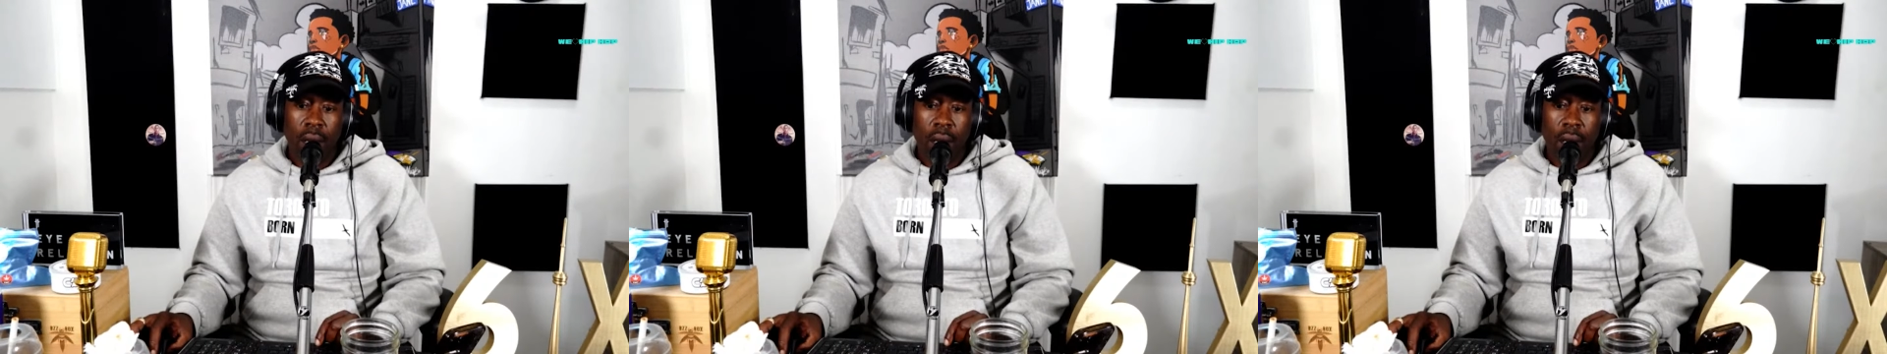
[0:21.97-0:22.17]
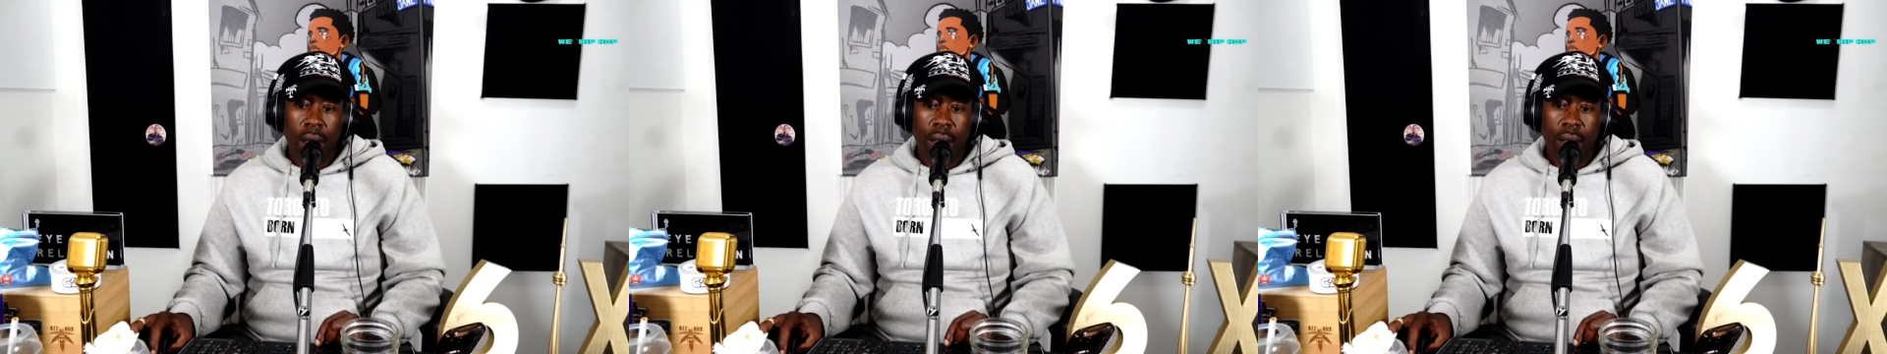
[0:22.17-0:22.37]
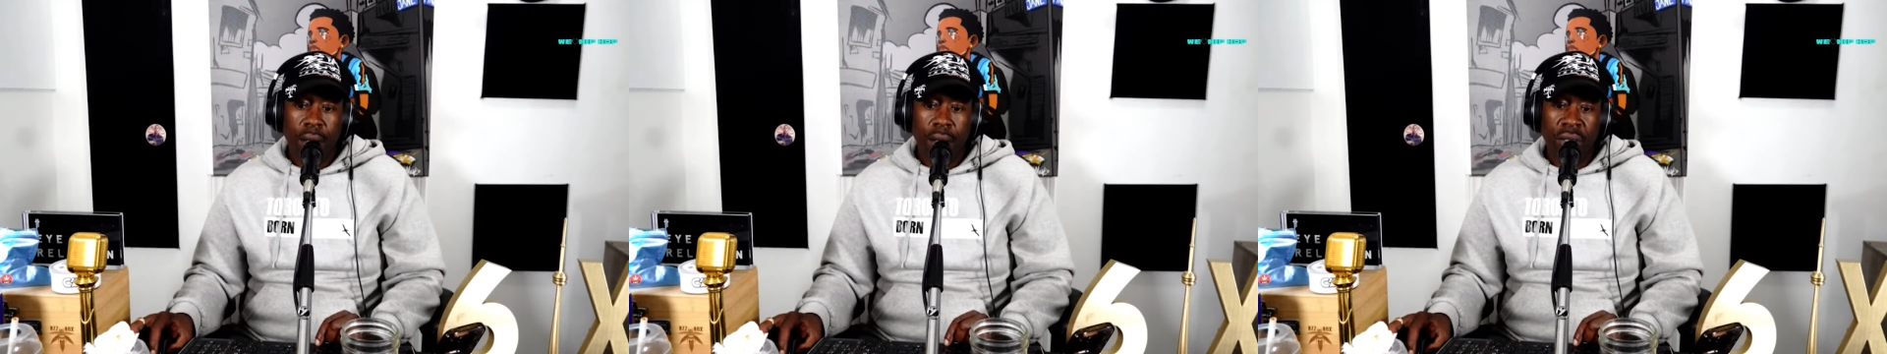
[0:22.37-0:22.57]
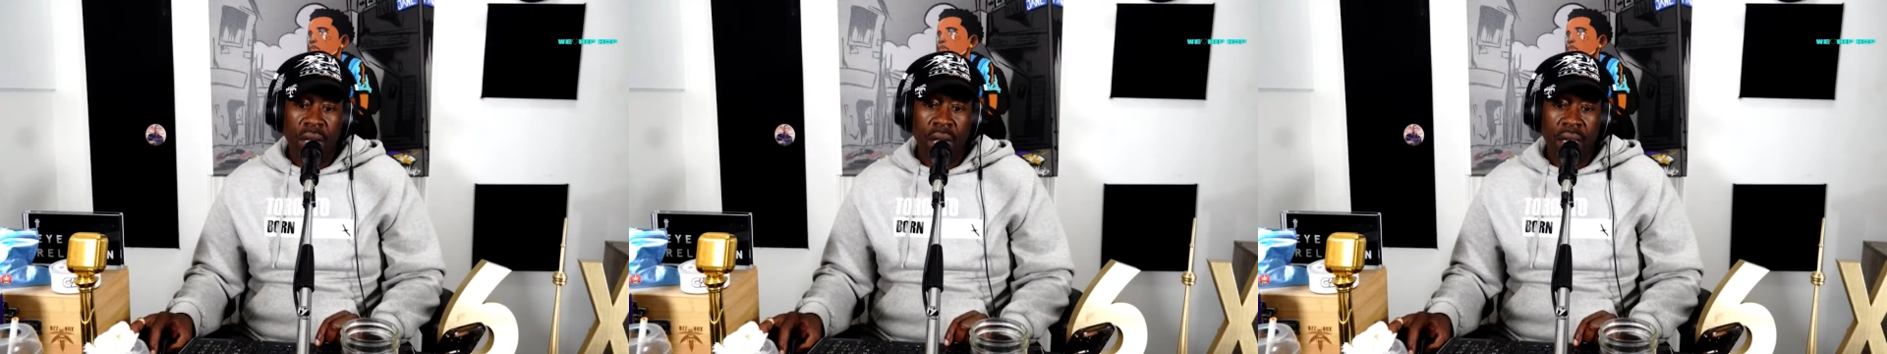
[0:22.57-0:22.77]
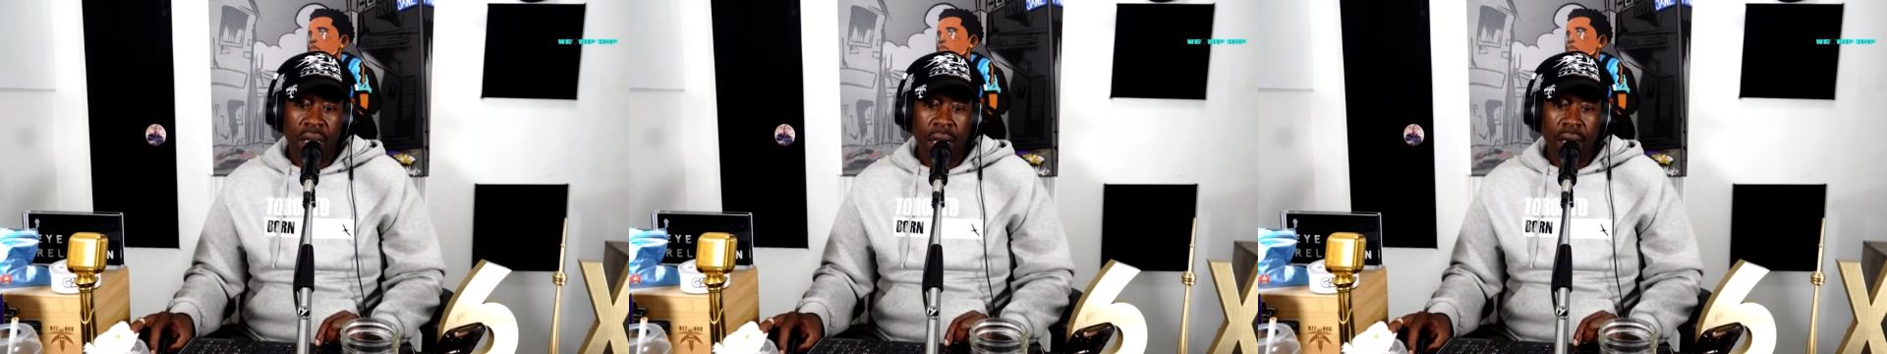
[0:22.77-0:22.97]
They're
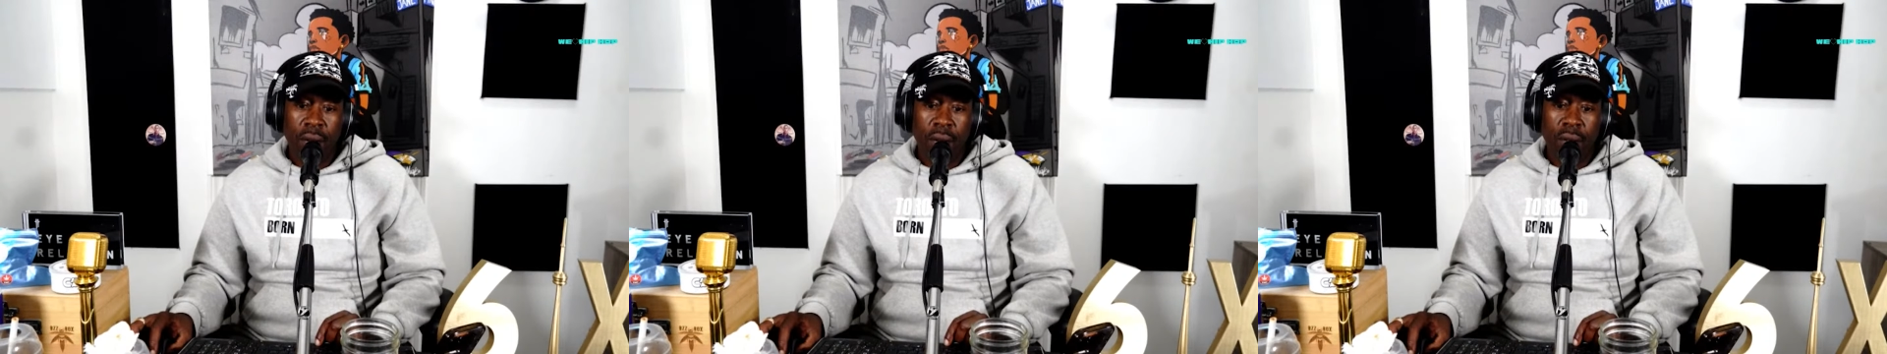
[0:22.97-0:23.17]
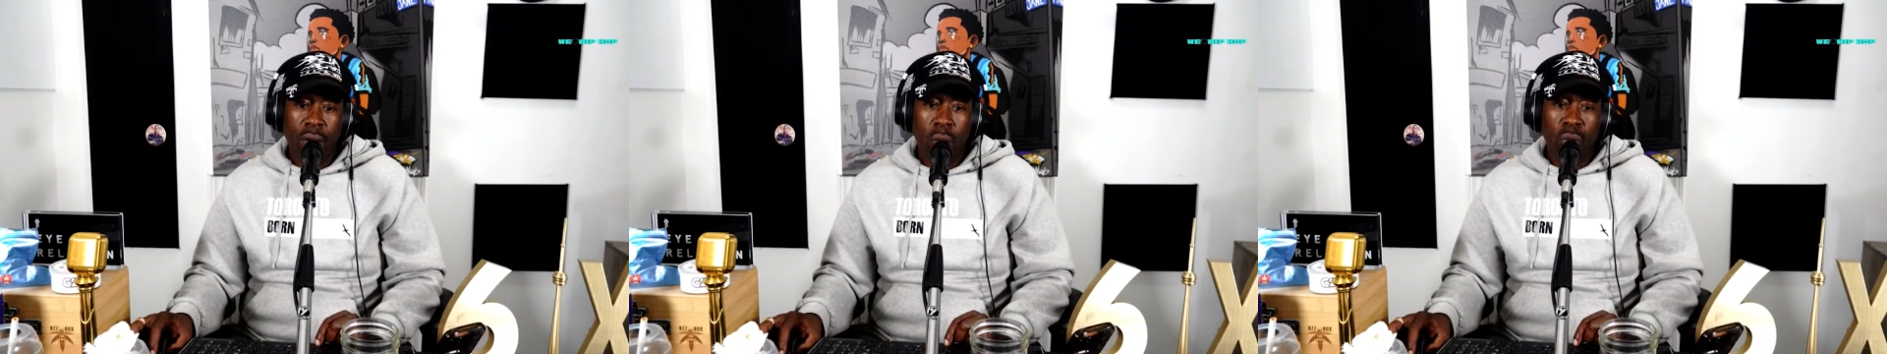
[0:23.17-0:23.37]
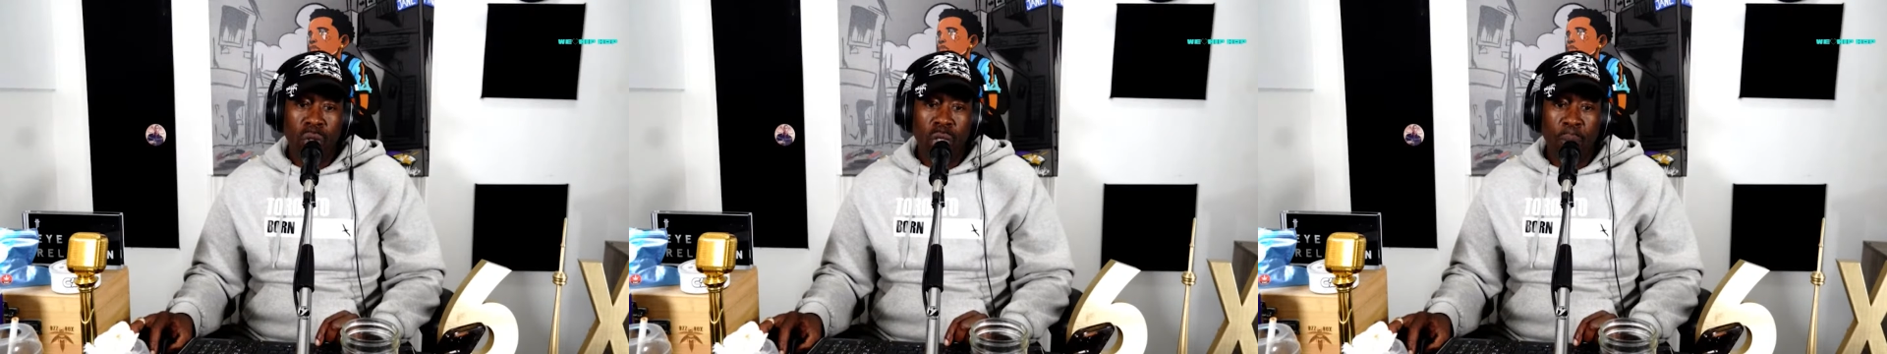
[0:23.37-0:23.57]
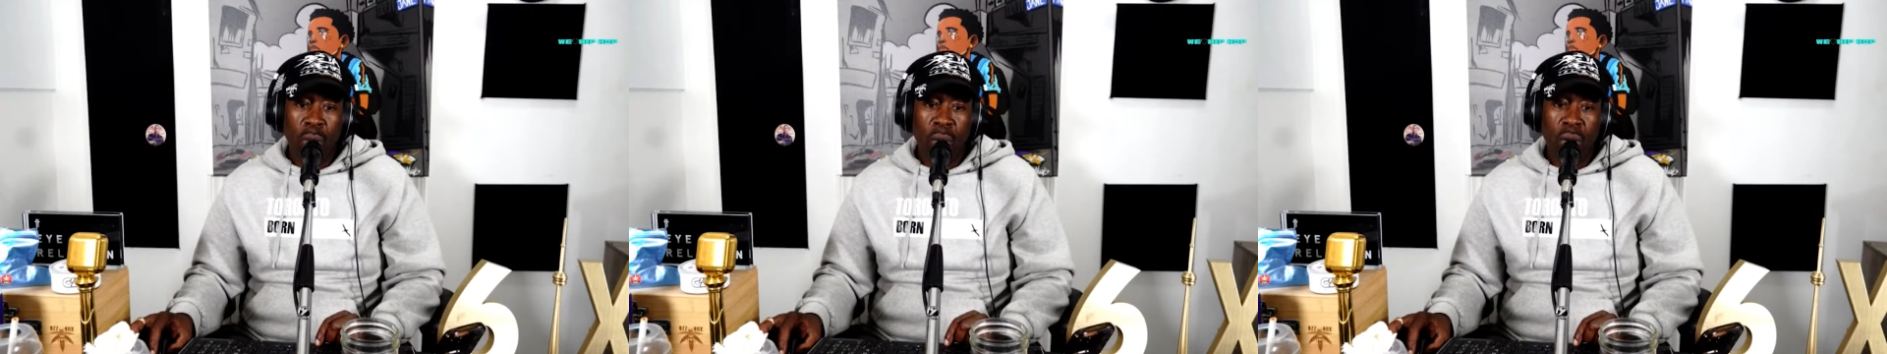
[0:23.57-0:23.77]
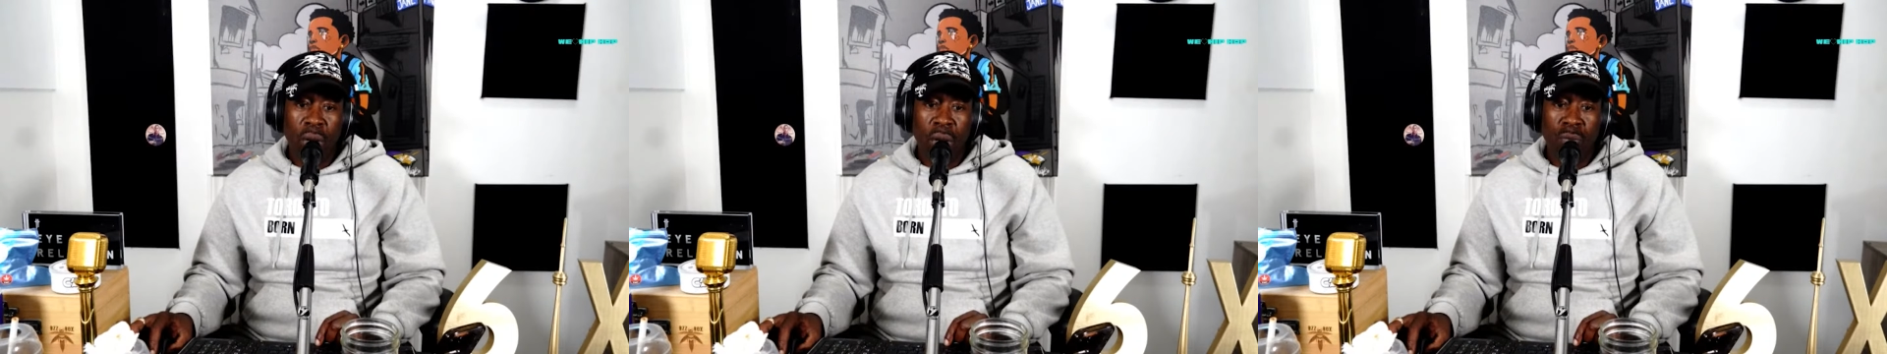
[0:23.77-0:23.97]
saying that the No Jumper
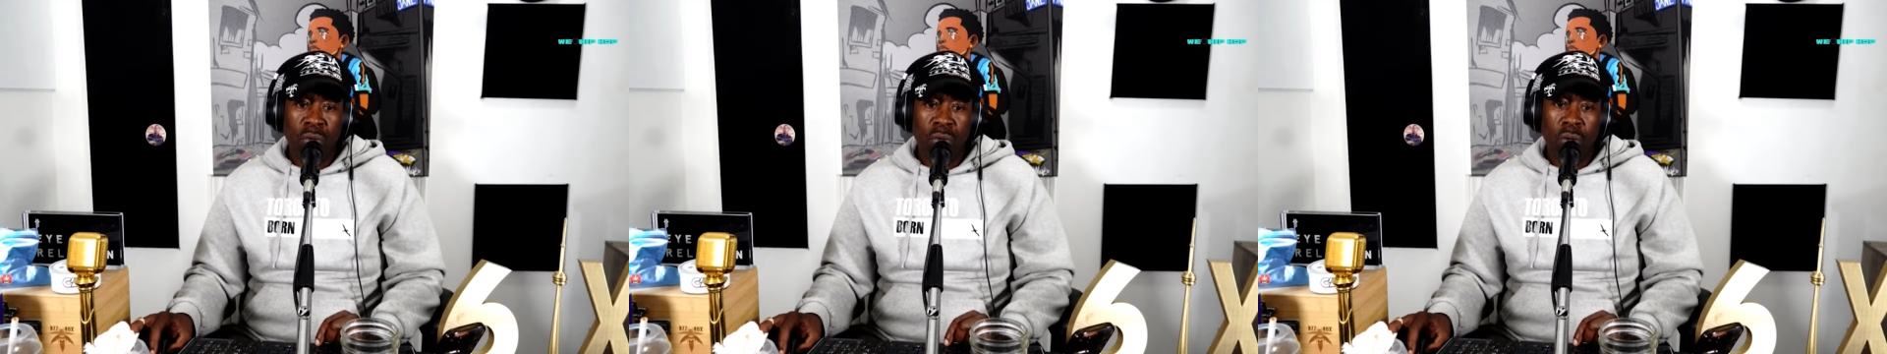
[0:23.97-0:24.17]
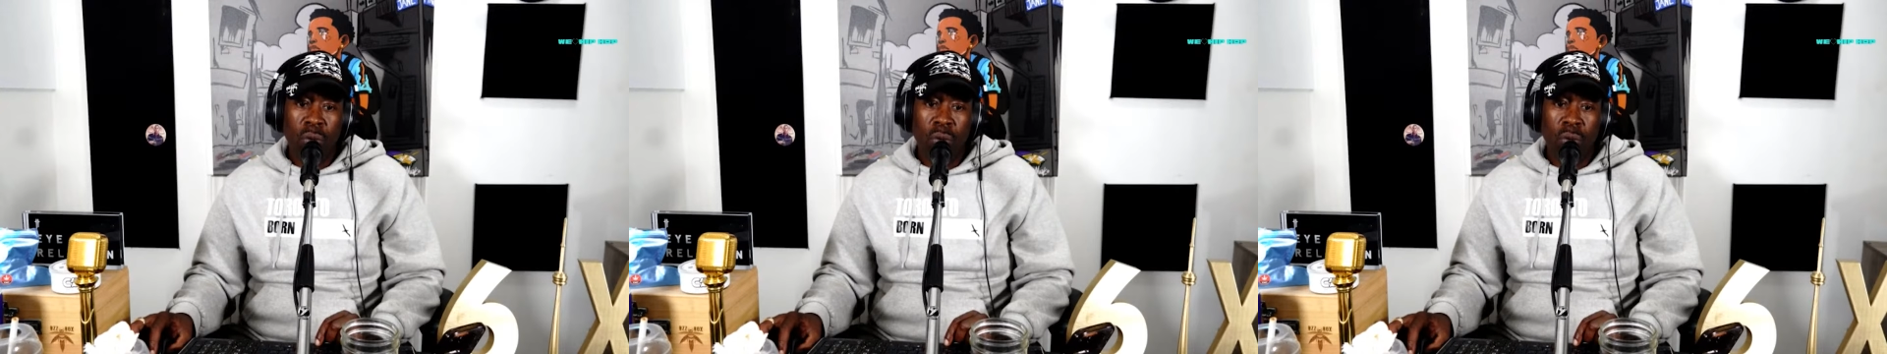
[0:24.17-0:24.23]
interview